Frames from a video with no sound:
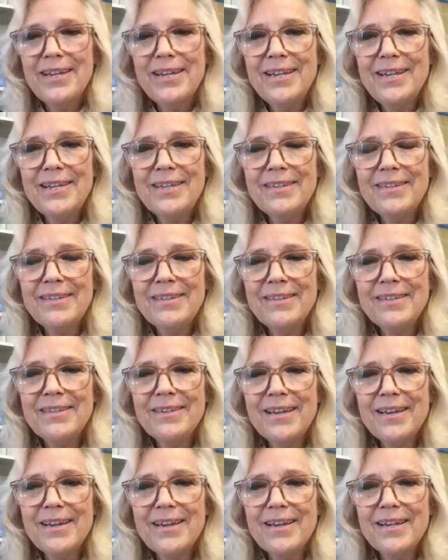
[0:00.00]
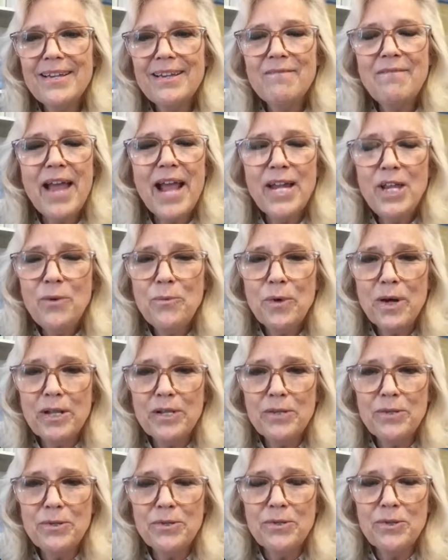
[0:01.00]
is give
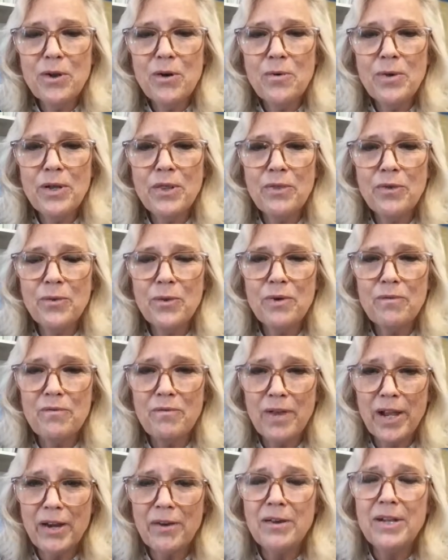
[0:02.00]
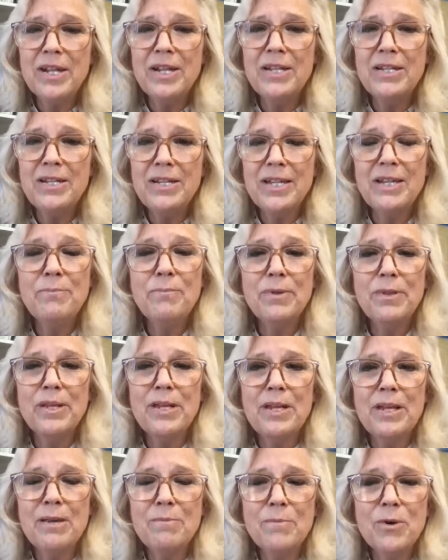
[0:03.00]
anyone who's going through a very
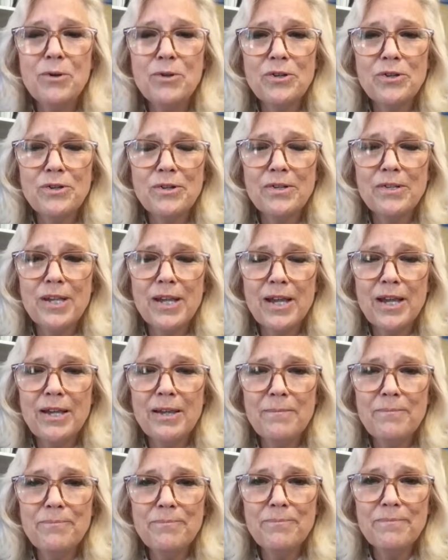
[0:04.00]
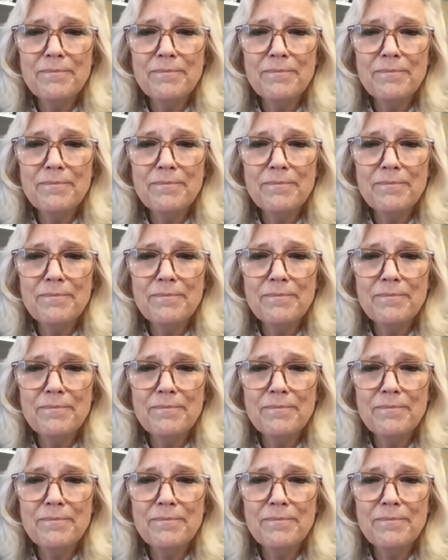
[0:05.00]
deeply emotional time,